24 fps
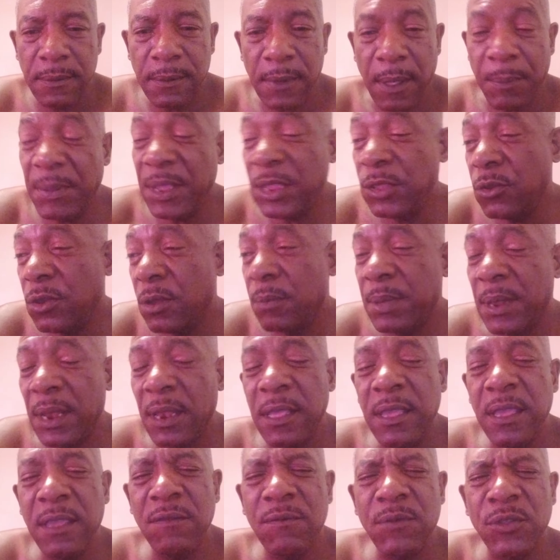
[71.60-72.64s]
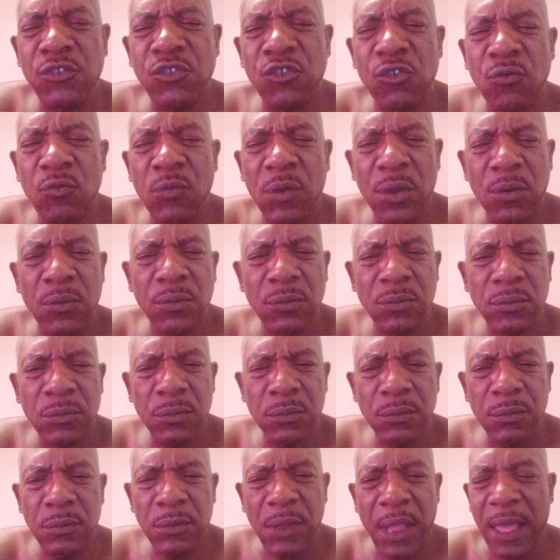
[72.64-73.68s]
I mean, you can believe what you
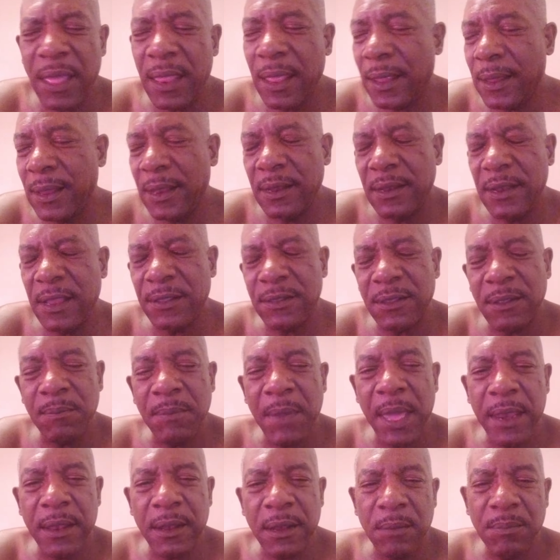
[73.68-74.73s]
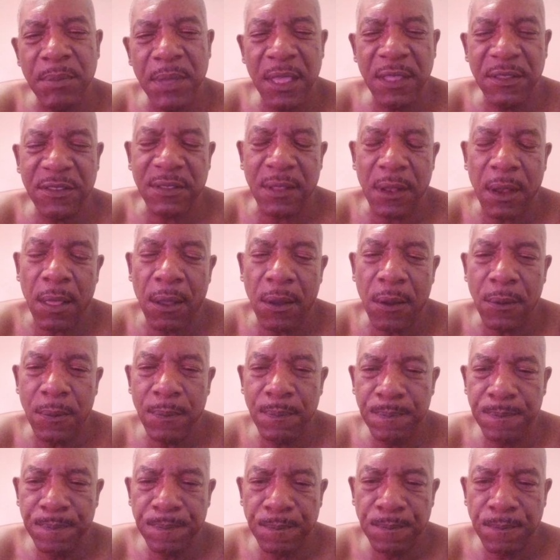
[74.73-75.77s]
want. It doesn't matter to me. It's the law.
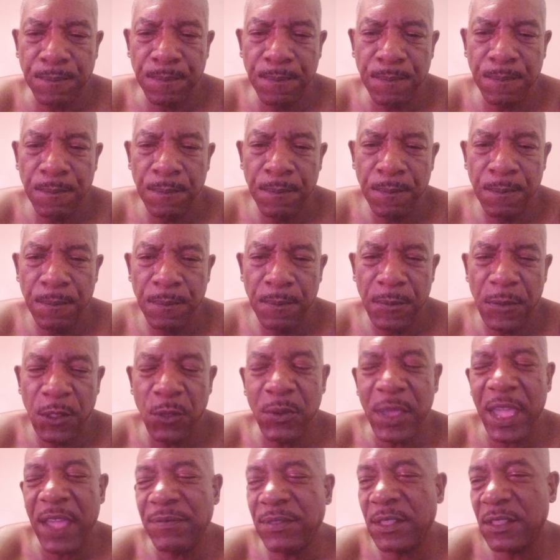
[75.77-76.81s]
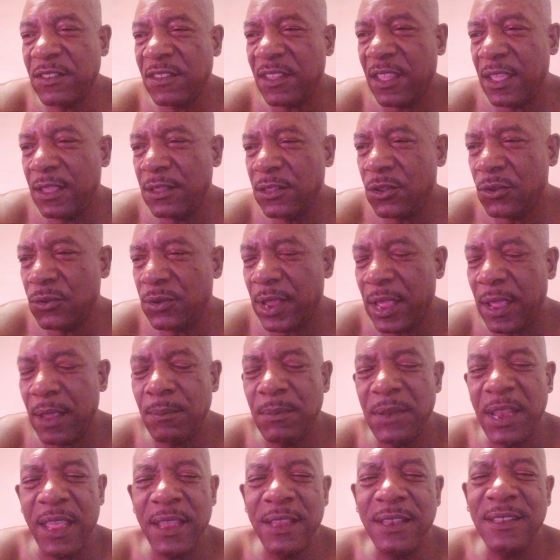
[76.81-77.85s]
You have to change your
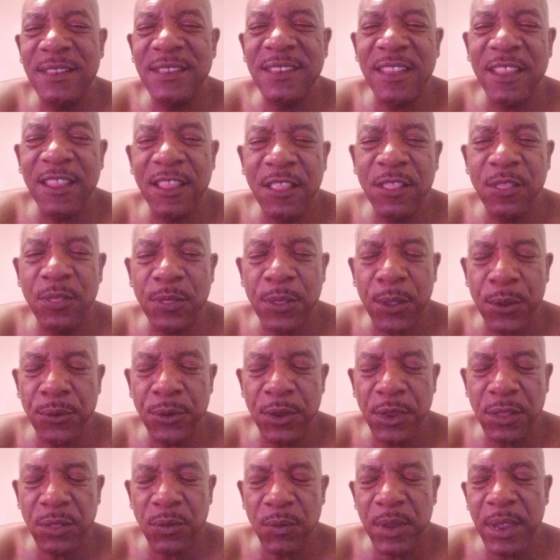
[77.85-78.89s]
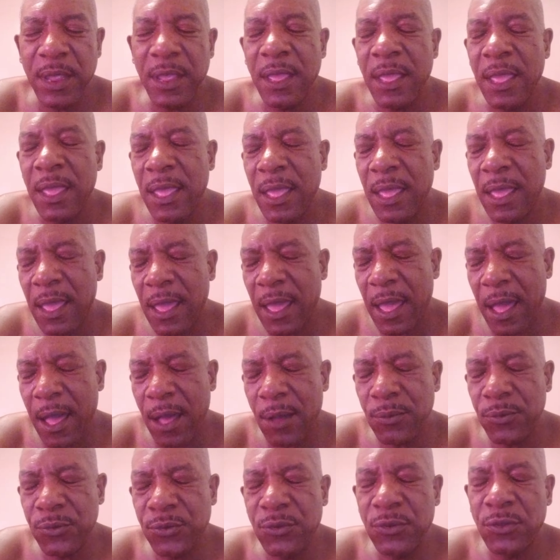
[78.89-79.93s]
name. 1933
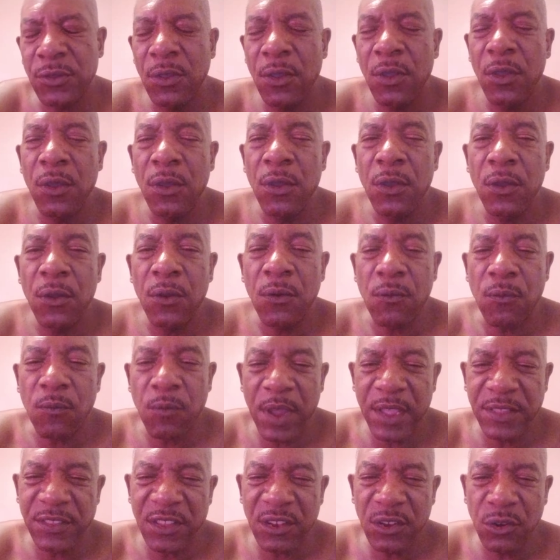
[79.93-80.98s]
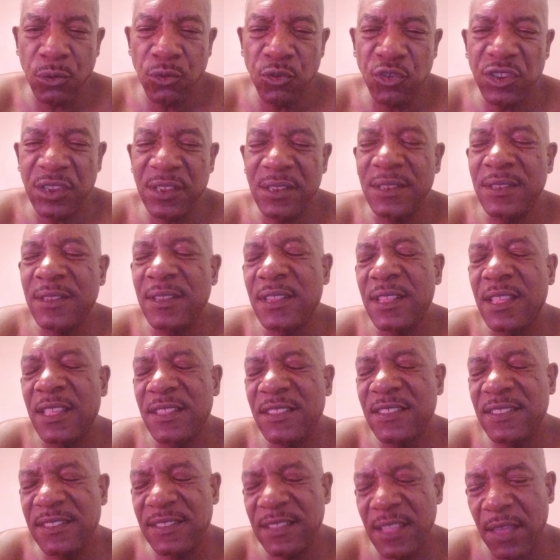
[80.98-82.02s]
House Resolution
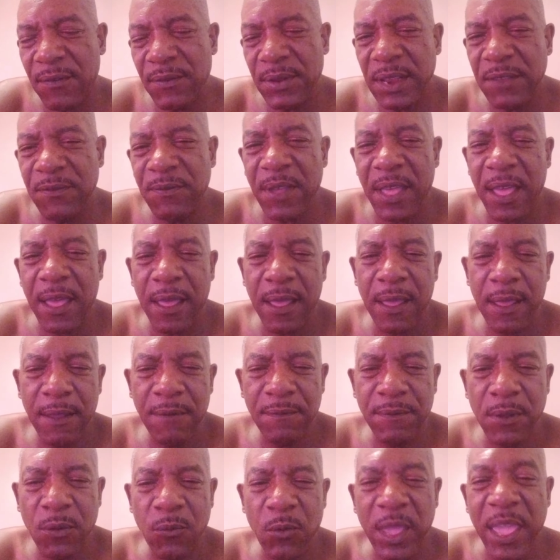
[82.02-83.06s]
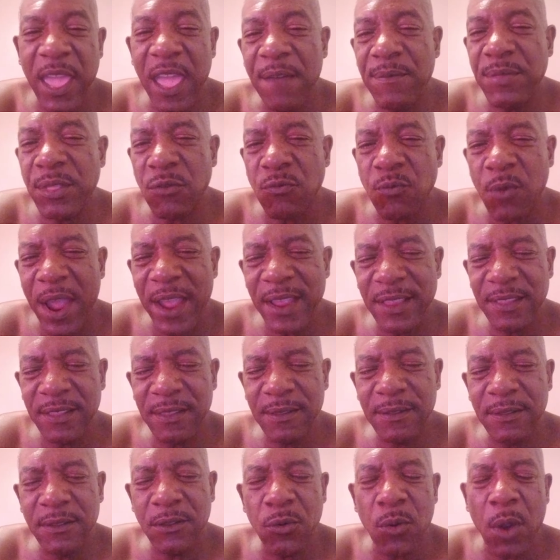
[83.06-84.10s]
75. We have the right
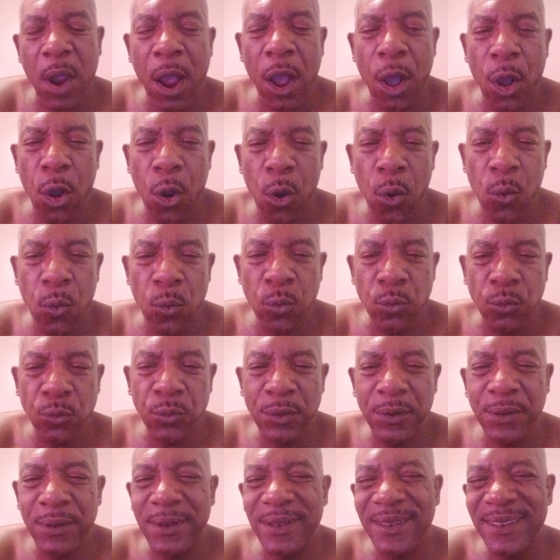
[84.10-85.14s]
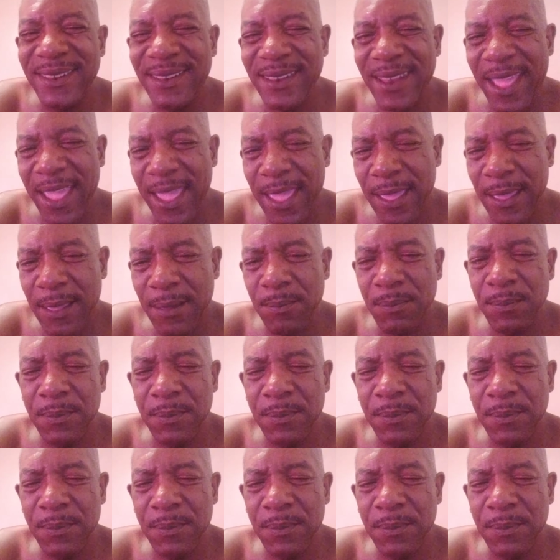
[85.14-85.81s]
to our own names.